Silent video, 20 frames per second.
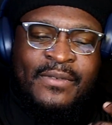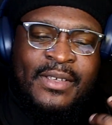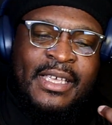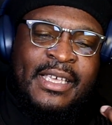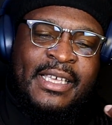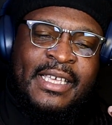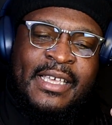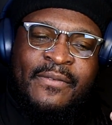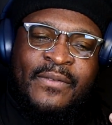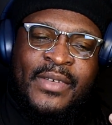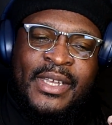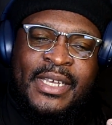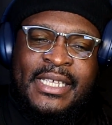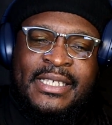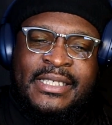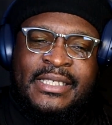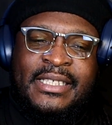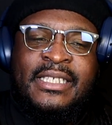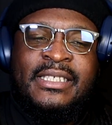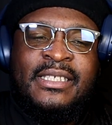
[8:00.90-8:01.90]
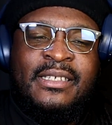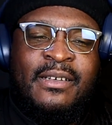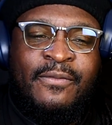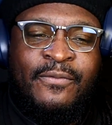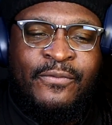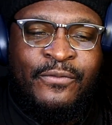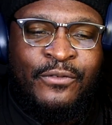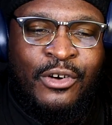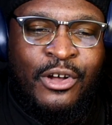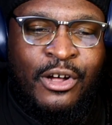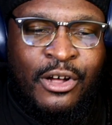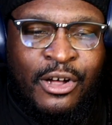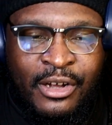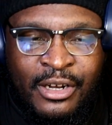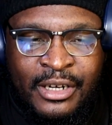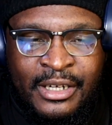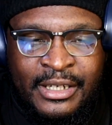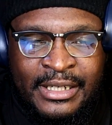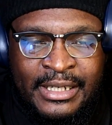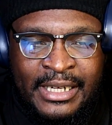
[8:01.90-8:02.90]
It give it this sense of
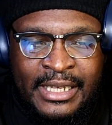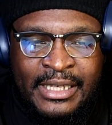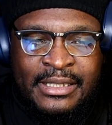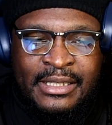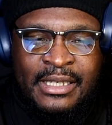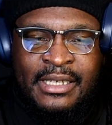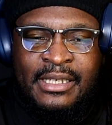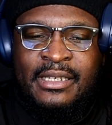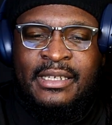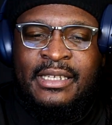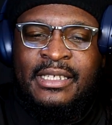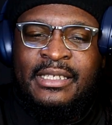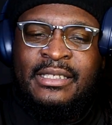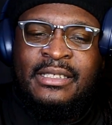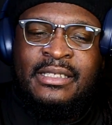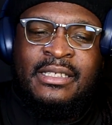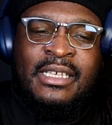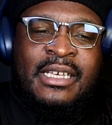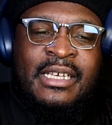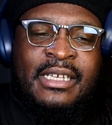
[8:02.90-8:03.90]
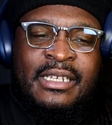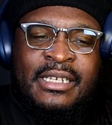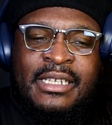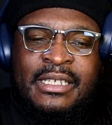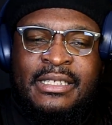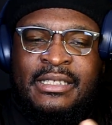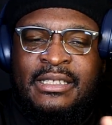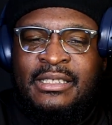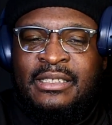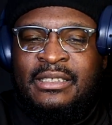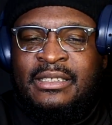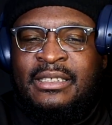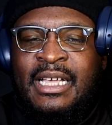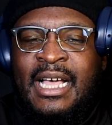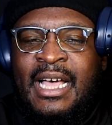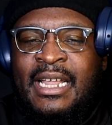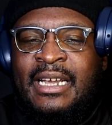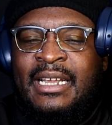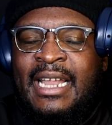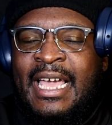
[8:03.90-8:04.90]
rawness and this
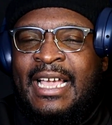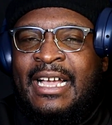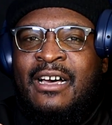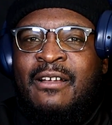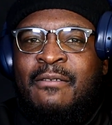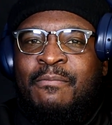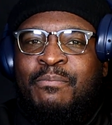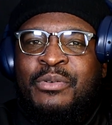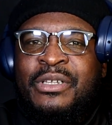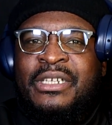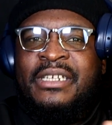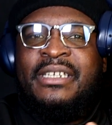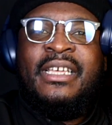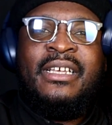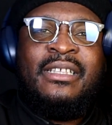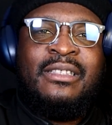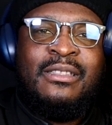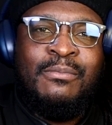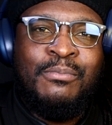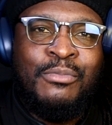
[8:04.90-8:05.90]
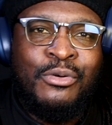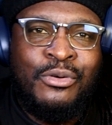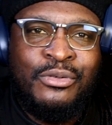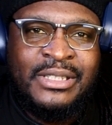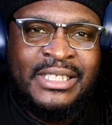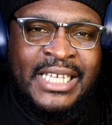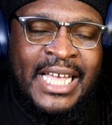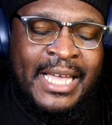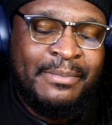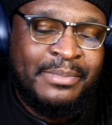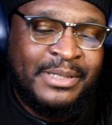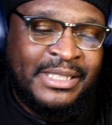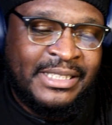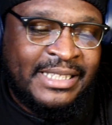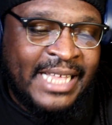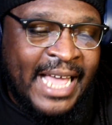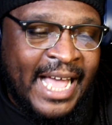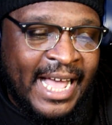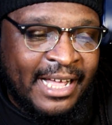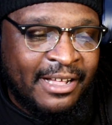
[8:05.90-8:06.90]
kind of, like, unpredictable type
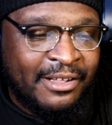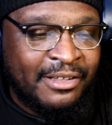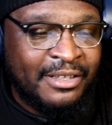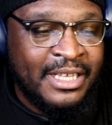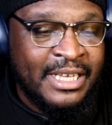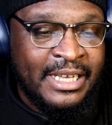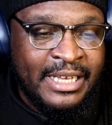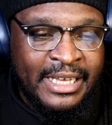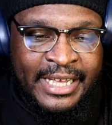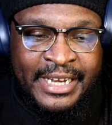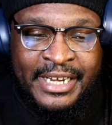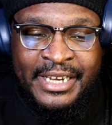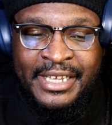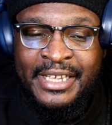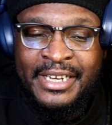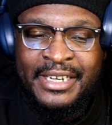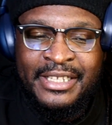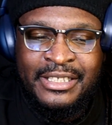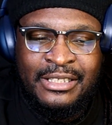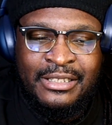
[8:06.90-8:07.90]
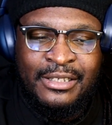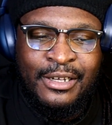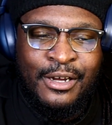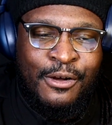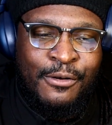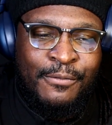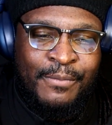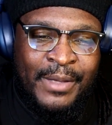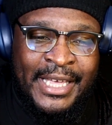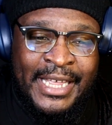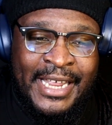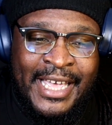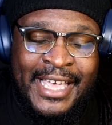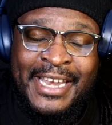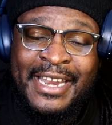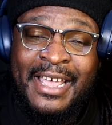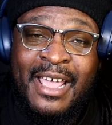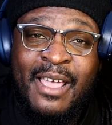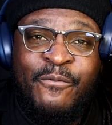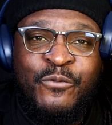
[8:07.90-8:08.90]
style, and it's dope. And
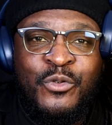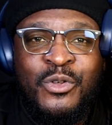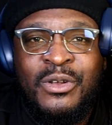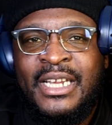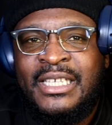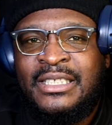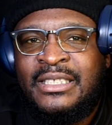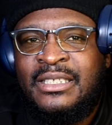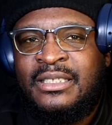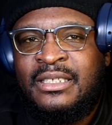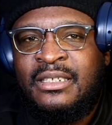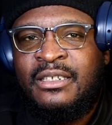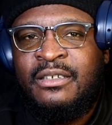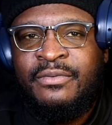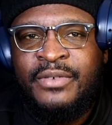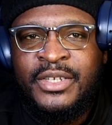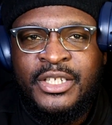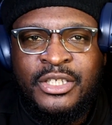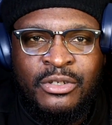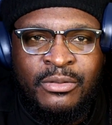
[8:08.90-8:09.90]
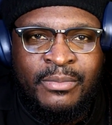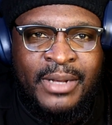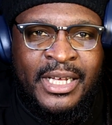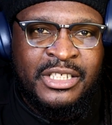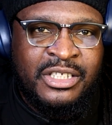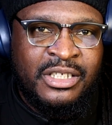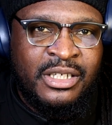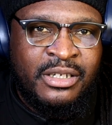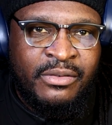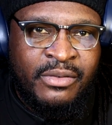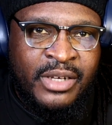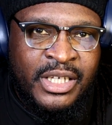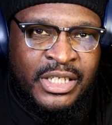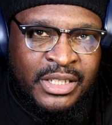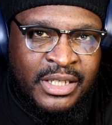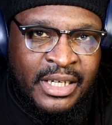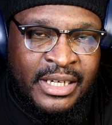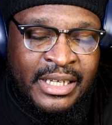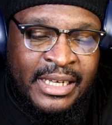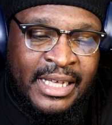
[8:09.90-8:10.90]
if you listen to the original My
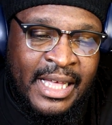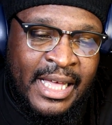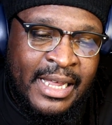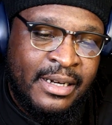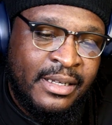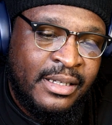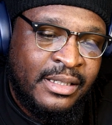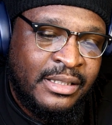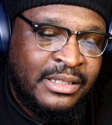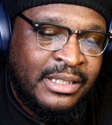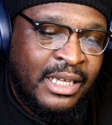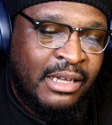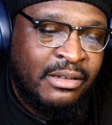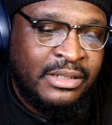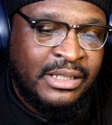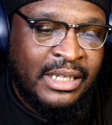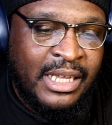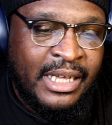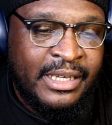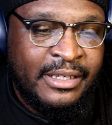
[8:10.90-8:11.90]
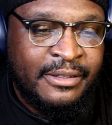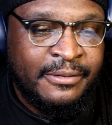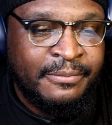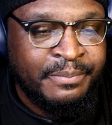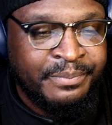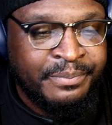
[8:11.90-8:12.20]
Generation, it kind of sounds like